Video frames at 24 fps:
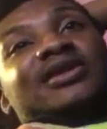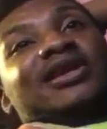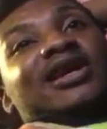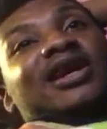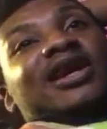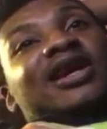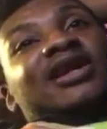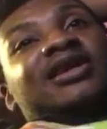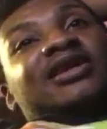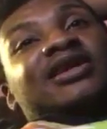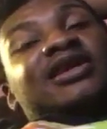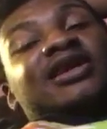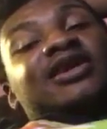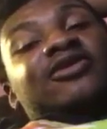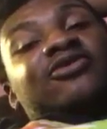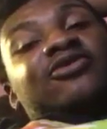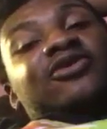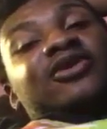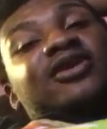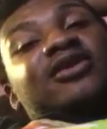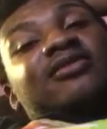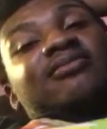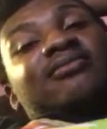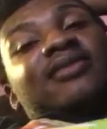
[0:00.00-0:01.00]
I think
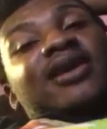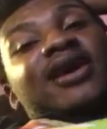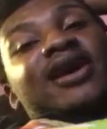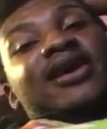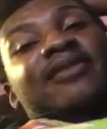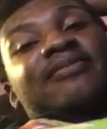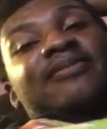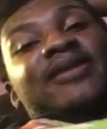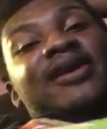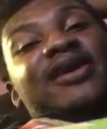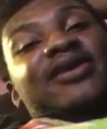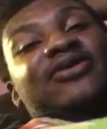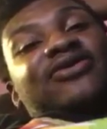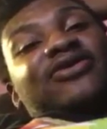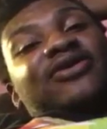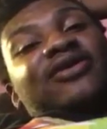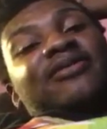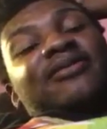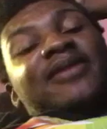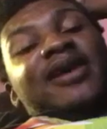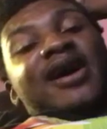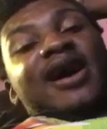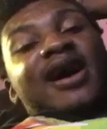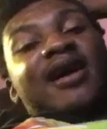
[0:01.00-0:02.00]
we might make
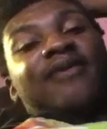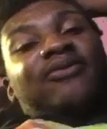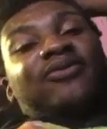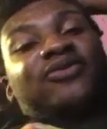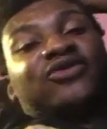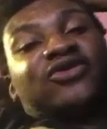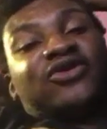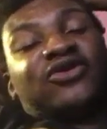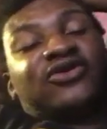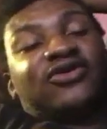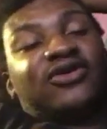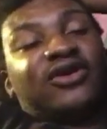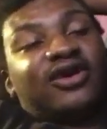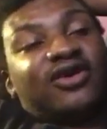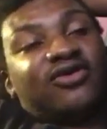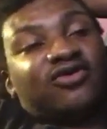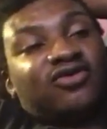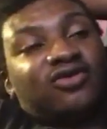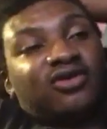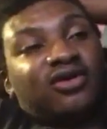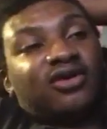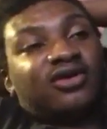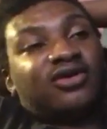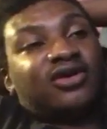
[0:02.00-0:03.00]
something happen. She said
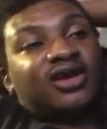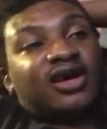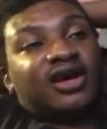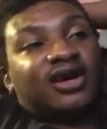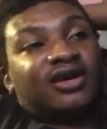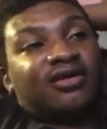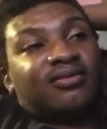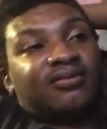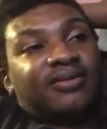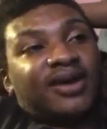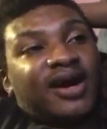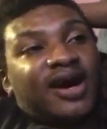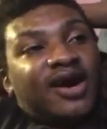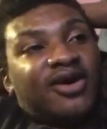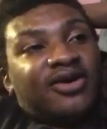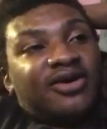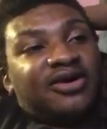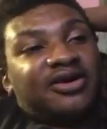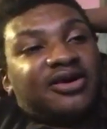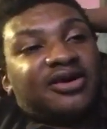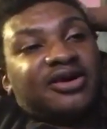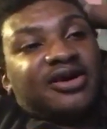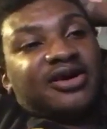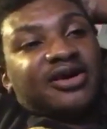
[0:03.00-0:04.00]
she'd think about
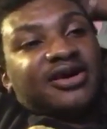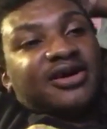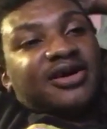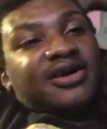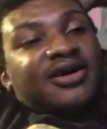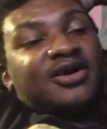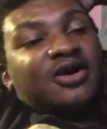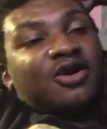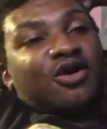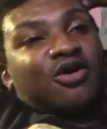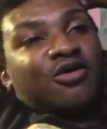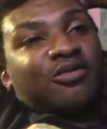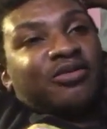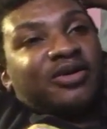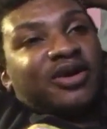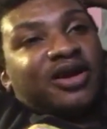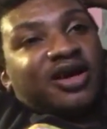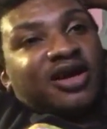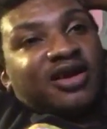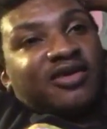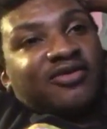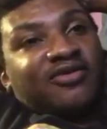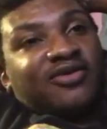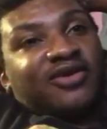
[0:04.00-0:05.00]
it, you know,
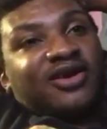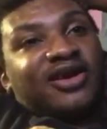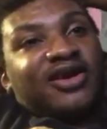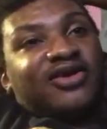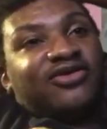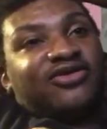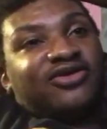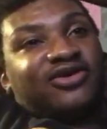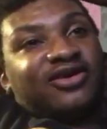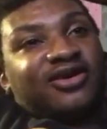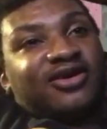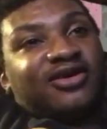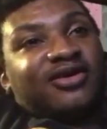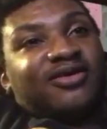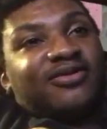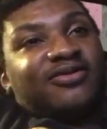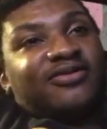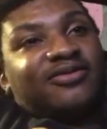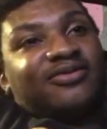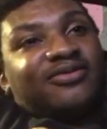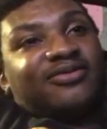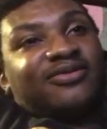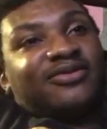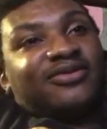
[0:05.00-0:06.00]
being in a relationship.
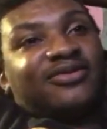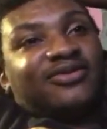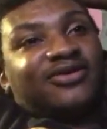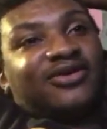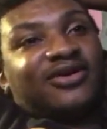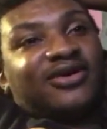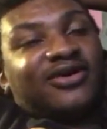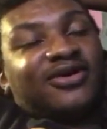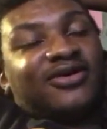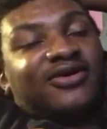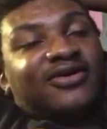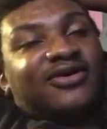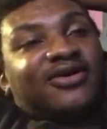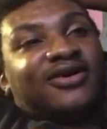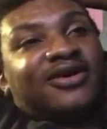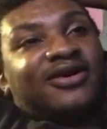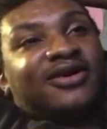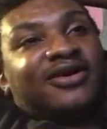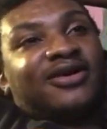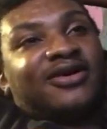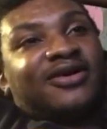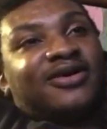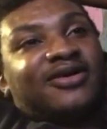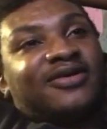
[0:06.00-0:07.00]

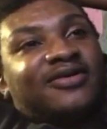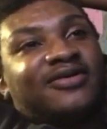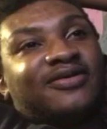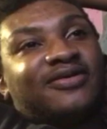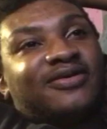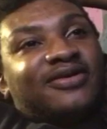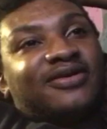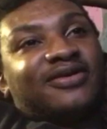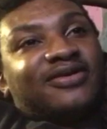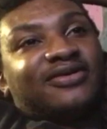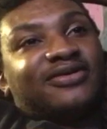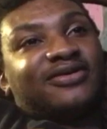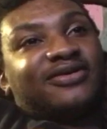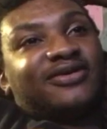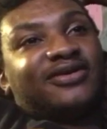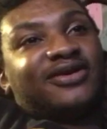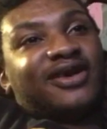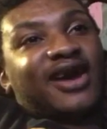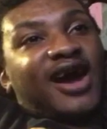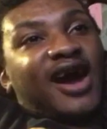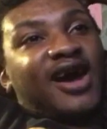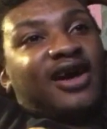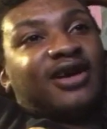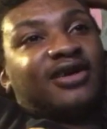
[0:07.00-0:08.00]
So,
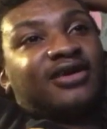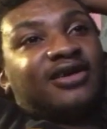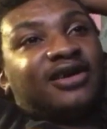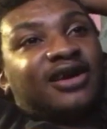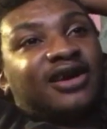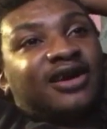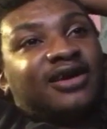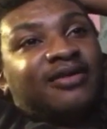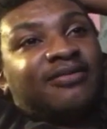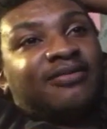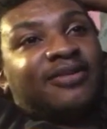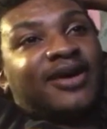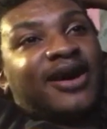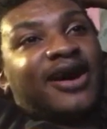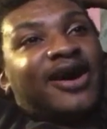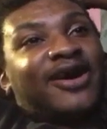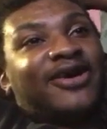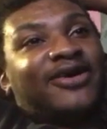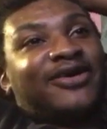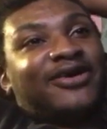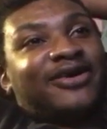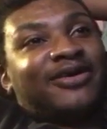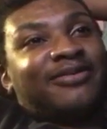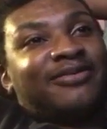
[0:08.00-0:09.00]
see, I could think
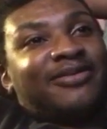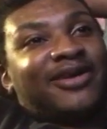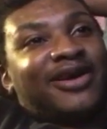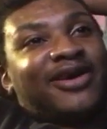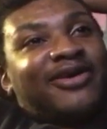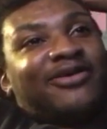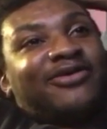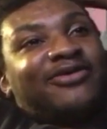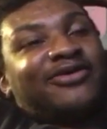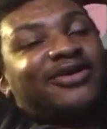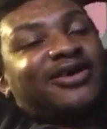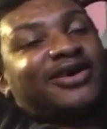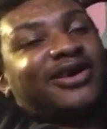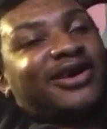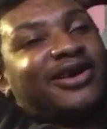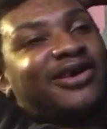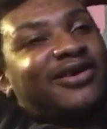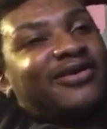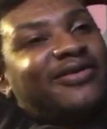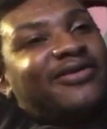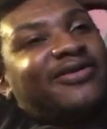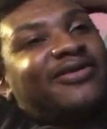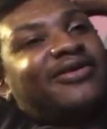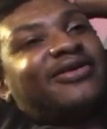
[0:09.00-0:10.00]
about it. I'm like, okay.
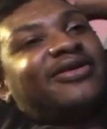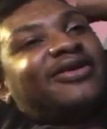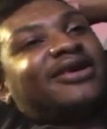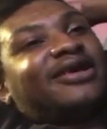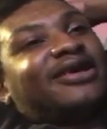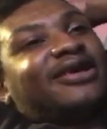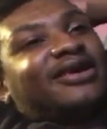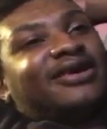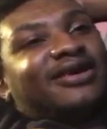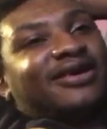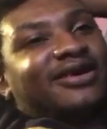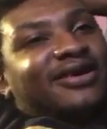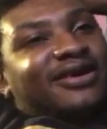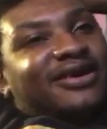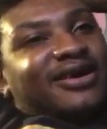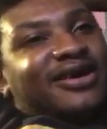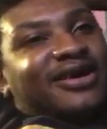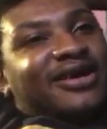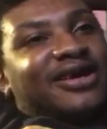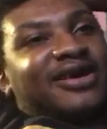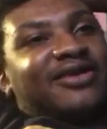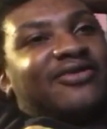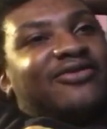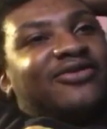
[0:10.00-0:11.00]

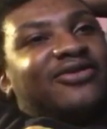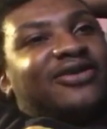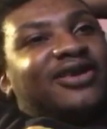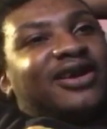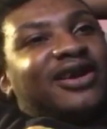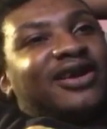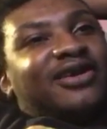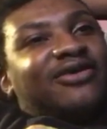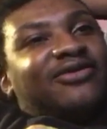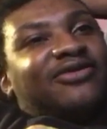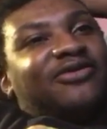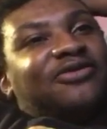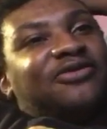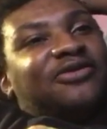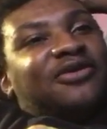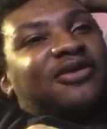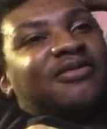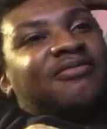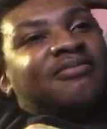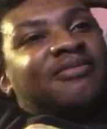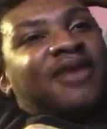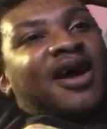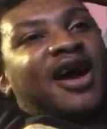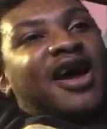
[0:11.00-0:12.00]
And everything. So
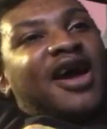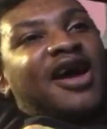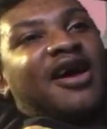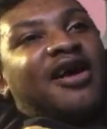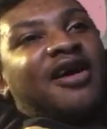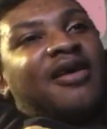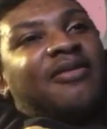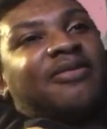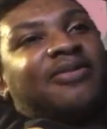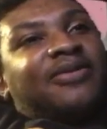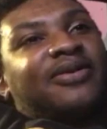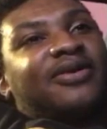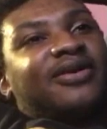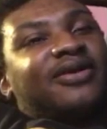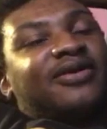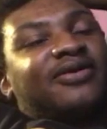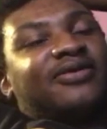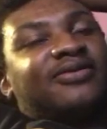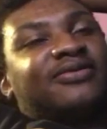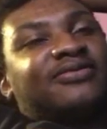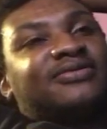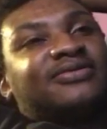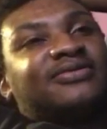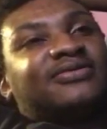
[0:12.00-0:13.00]
something might
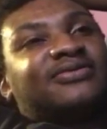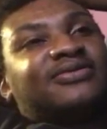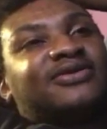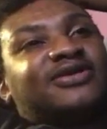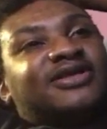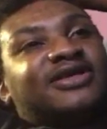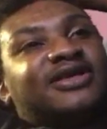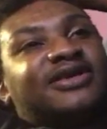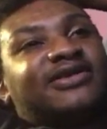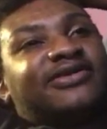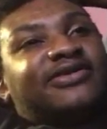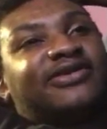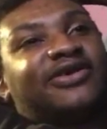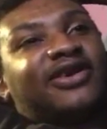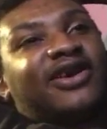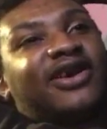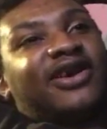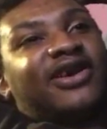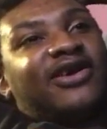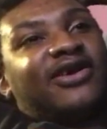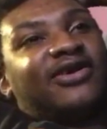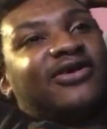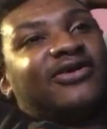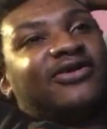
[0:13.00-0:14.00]
happen. She's
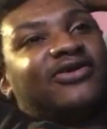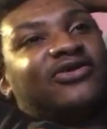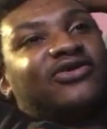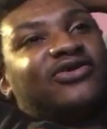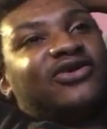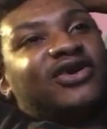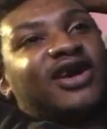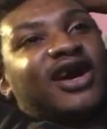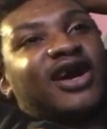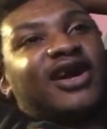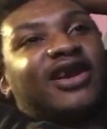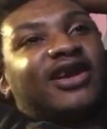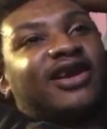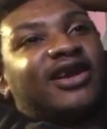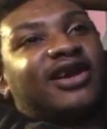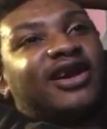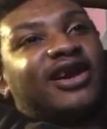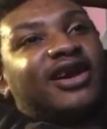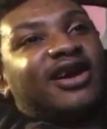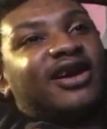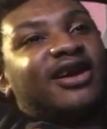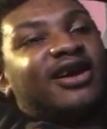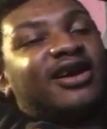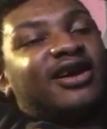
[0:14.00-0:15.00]
single. She got a
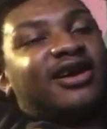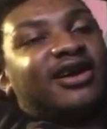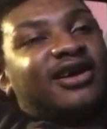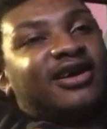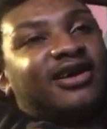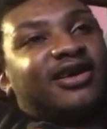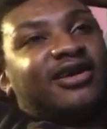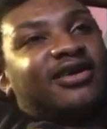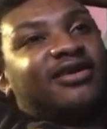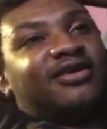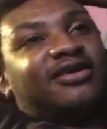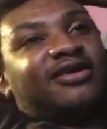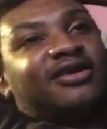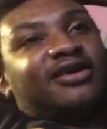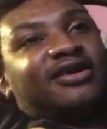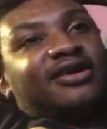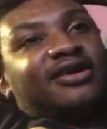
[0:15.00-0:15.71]
kid, and